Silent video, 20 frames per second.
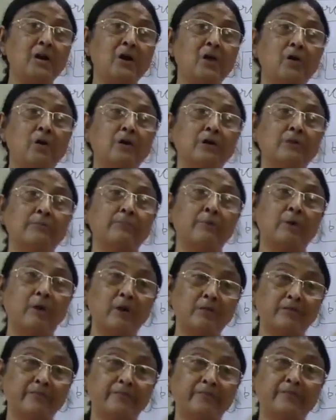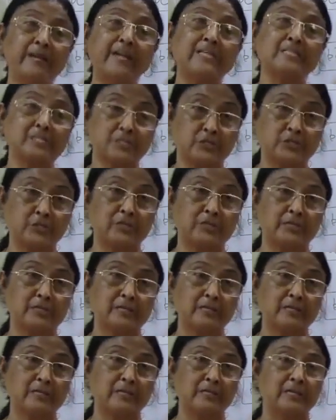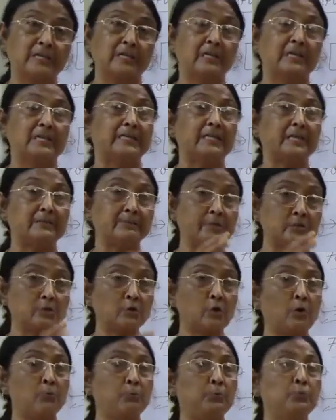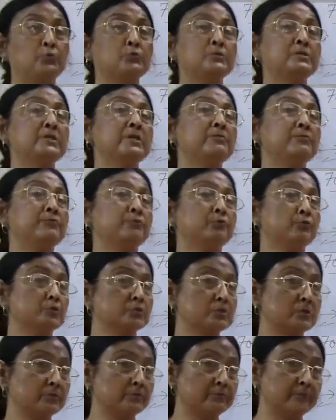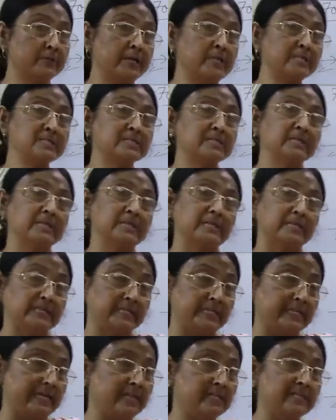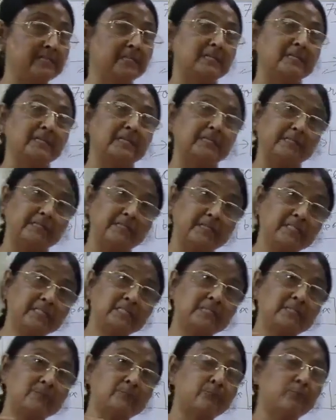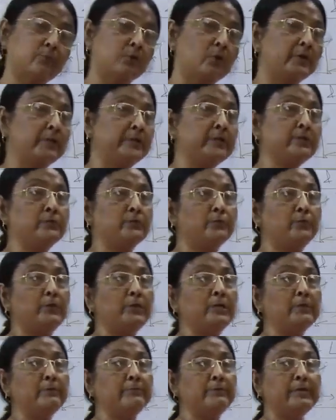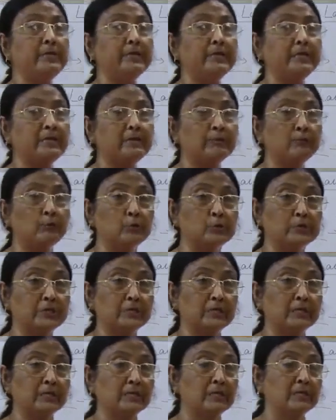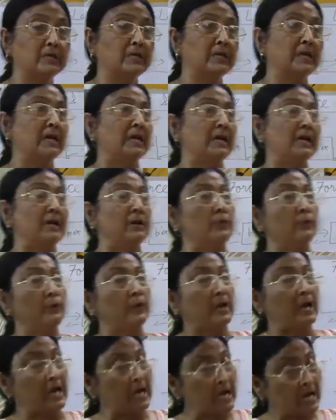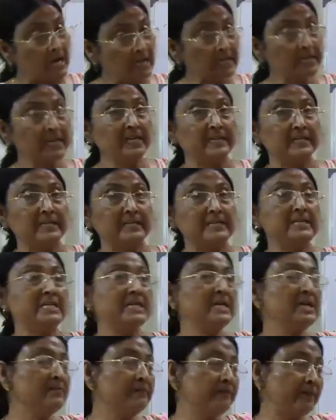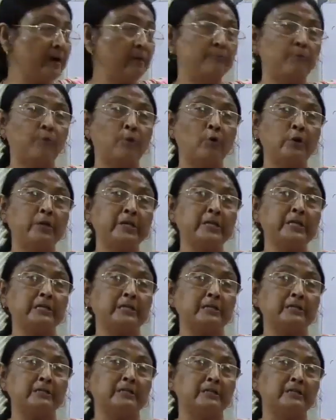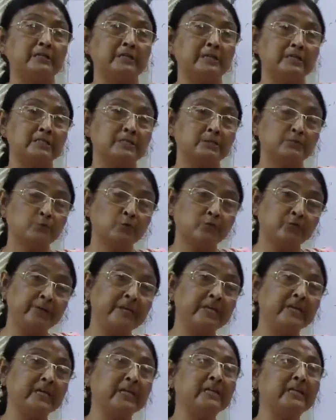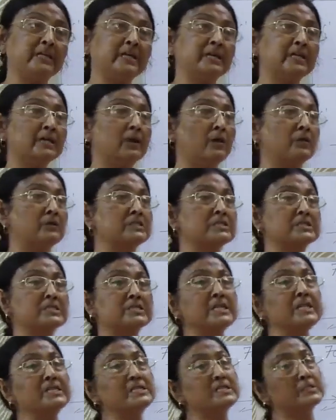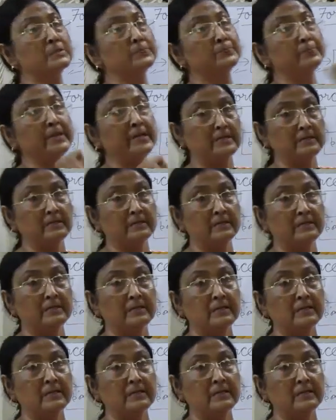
of rest, that means opposing force of rest, that this body will be in motion. Again, if a body is moving in a constant speed,